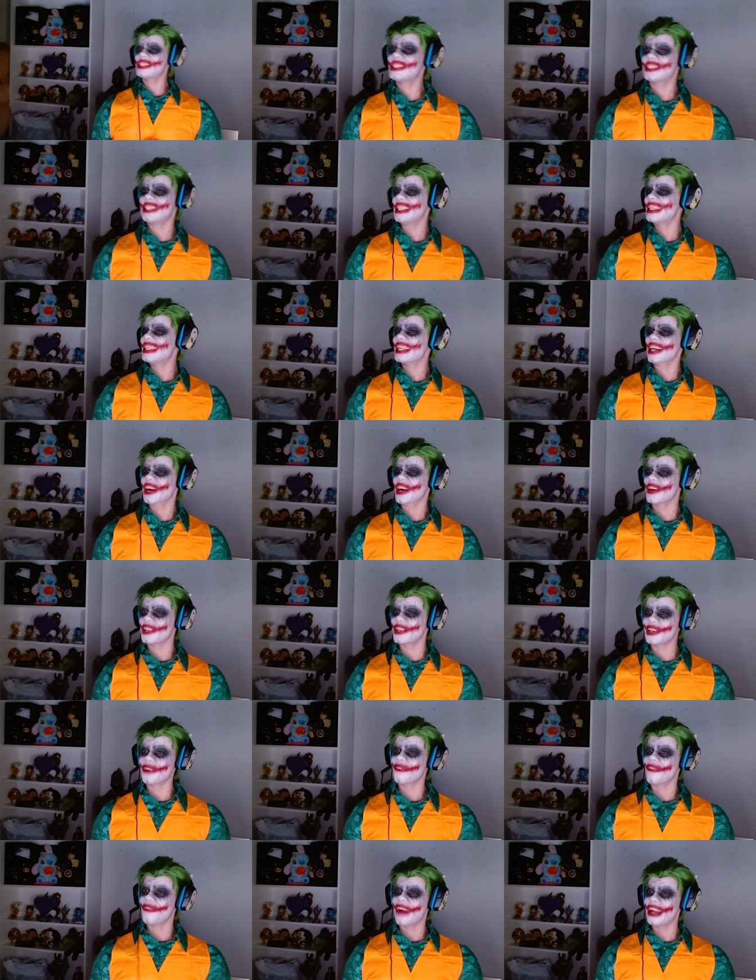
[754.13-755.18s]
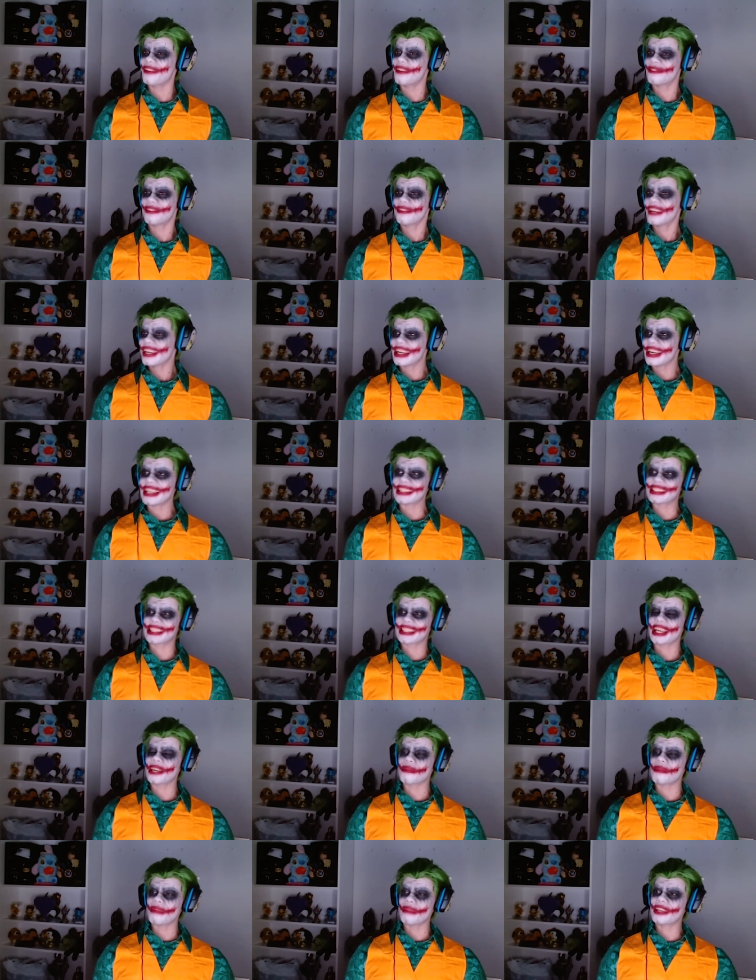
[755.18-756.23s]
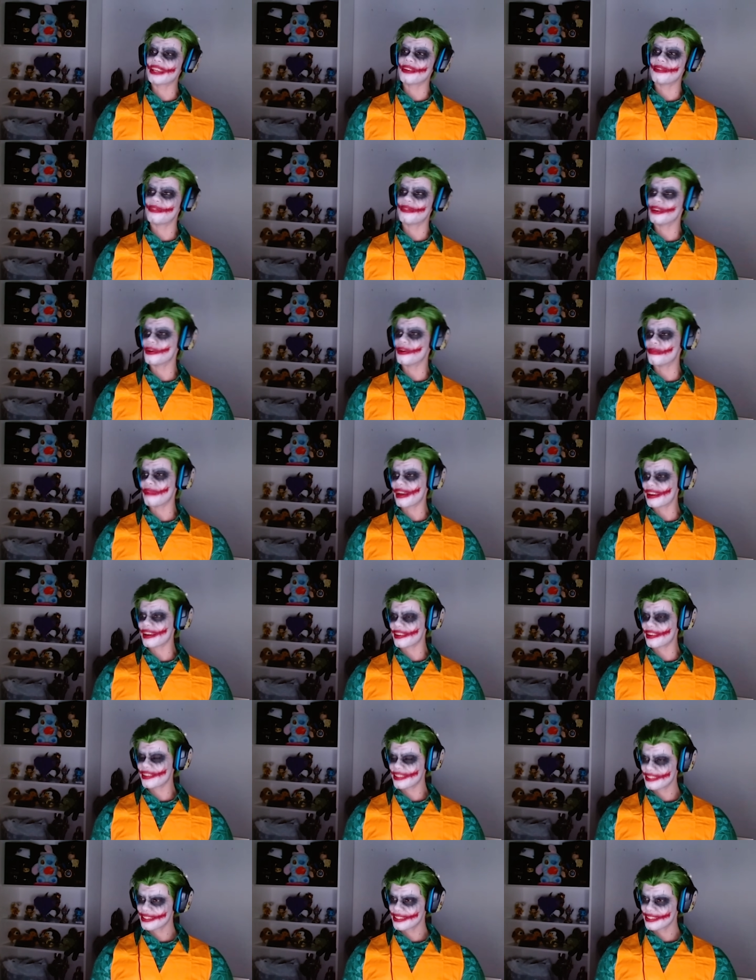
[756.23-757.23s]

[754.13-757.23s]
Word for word: cheating on your wife is going to make you feel better?